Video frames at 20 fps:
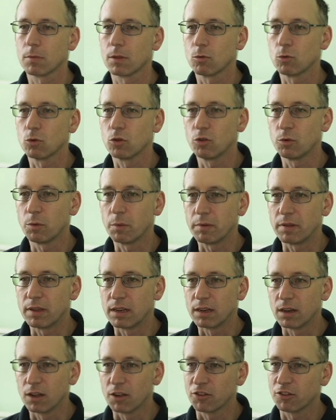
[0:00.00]
We'll do what we
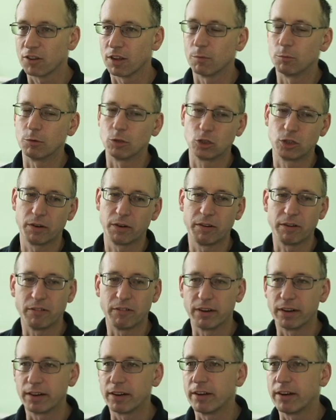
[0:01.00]
did last time. We'll jerry
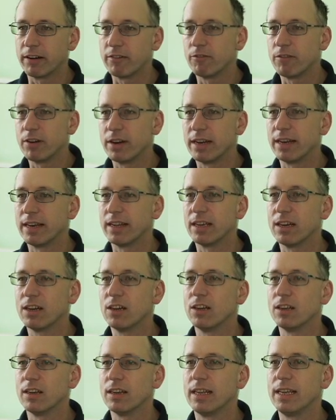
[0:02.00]
rig it really
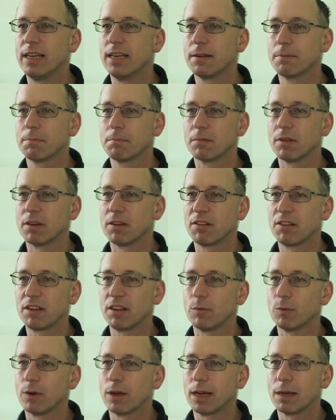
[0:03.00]
early and see
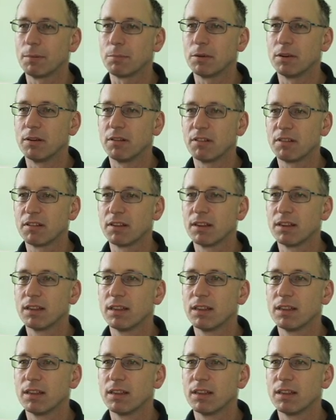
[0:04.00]
what happens.